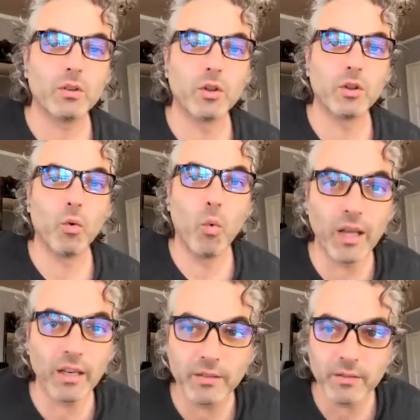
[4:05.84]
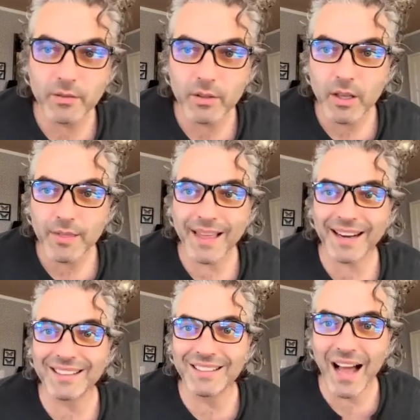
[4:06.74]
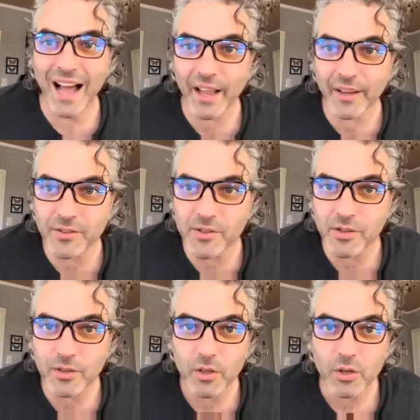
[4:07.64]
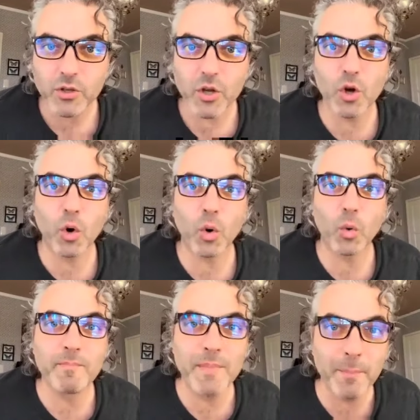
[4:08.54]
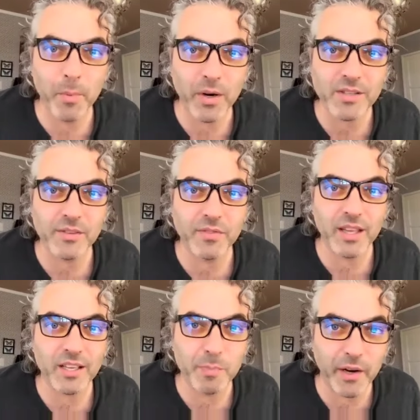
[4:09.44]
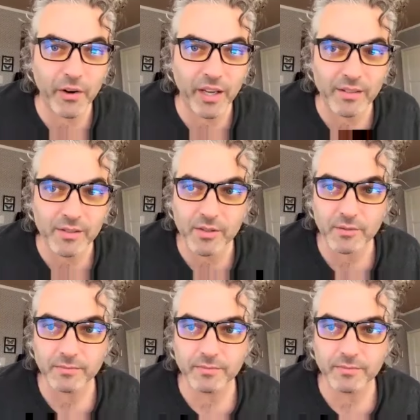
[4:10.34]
The one that aligns to your remembrance of the experience.